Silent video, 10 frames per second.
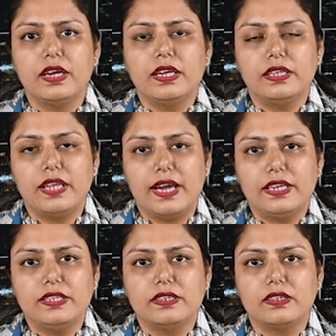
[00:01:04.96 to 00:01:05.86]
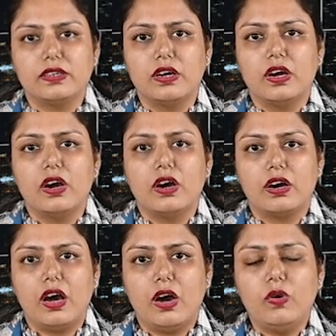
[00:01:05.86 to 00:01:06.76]
that
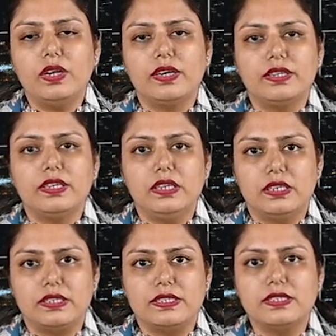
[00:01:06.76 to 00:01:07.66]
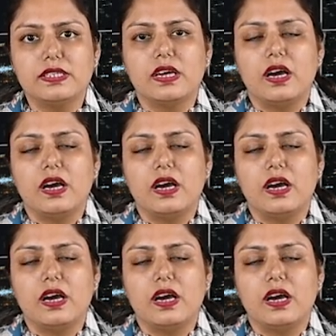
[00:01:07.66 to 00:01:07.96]
how learner learns,